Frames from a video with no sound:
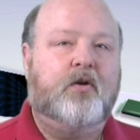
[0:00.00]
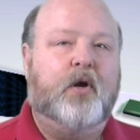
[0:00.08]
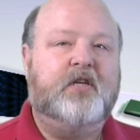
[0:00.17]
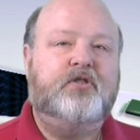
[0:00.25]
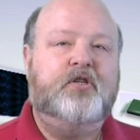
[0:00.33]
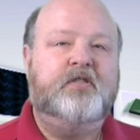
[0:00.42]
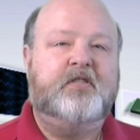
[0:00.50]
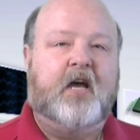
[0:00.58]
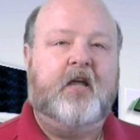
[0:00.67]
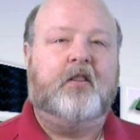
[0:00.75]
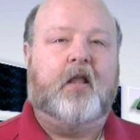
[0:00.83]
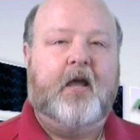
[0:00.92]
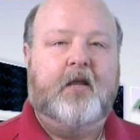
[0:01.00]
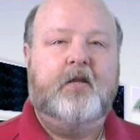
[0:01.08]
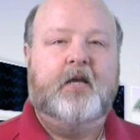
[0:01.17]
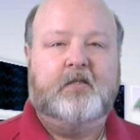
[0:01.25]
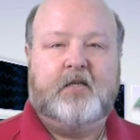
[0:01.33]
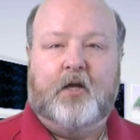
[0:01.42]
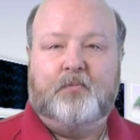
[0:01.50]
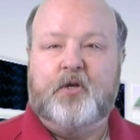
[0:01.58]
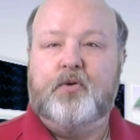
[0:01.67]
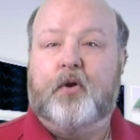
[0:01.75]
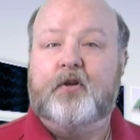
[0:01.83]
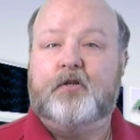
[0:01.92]
Questions Online has helped
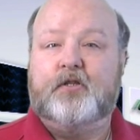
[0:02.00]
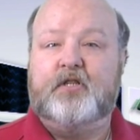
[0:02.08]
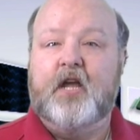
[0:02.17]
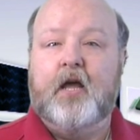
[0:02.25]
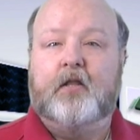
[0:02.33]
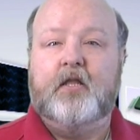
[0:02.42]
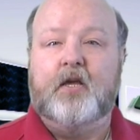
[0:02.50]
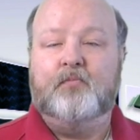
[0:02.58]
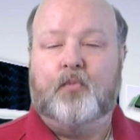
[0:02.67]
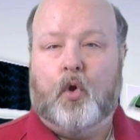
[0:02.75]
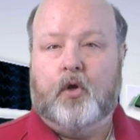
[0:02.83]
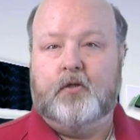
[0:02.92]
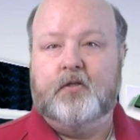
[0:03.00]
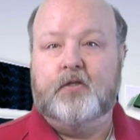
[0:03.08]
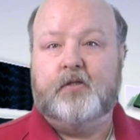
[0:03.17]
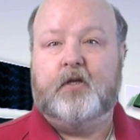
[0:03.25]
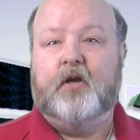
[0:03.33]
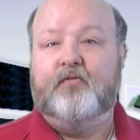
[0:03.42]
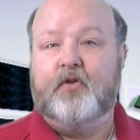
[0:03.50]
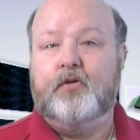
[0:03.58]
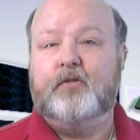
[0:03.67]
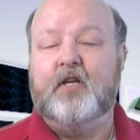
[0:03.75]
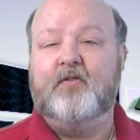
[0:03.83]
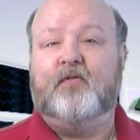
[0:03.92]
you understand the importance of
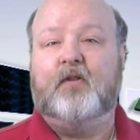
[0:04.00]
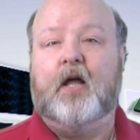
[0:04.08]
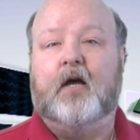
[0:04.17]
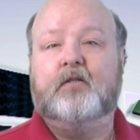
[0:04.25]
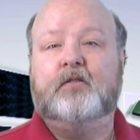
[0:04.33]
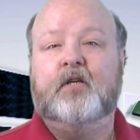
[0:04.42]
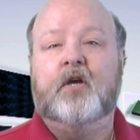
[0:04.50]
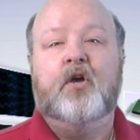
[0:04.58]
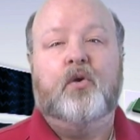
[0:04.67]
using flux